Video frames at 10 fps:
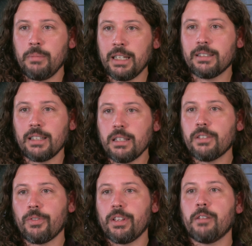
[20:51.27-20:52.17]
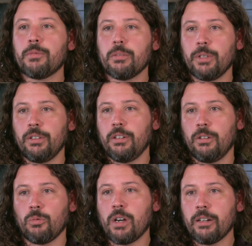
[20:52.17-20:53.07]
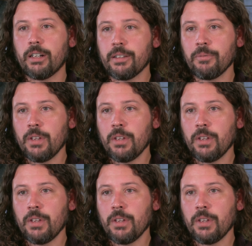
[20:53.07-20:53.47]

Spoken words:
makes sense for them to build their own winery.